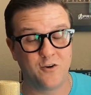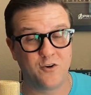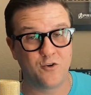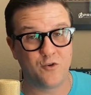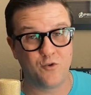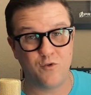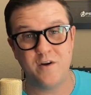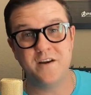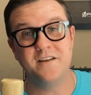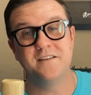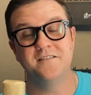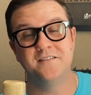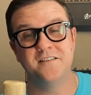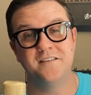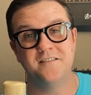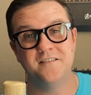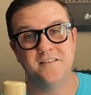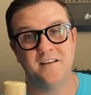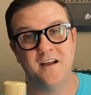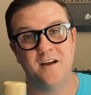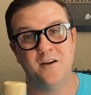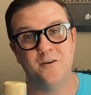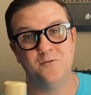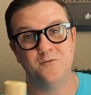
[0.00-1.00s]
crazy
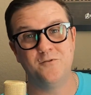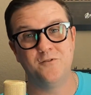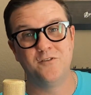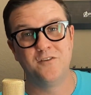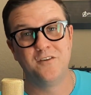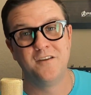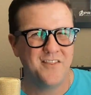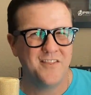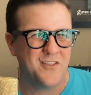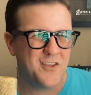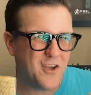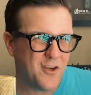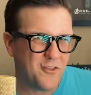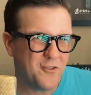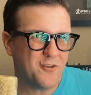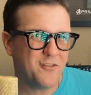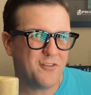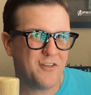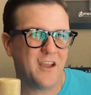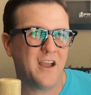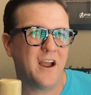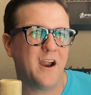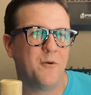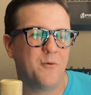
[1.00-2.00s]
sounds. The other
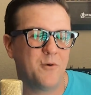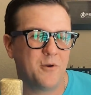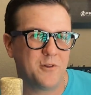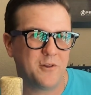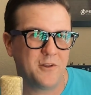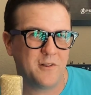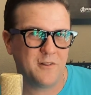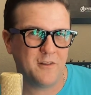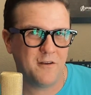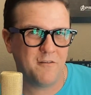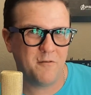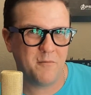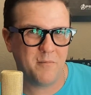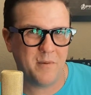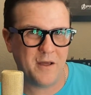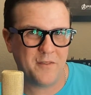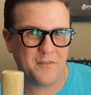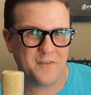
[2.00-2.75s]
thing I really love about the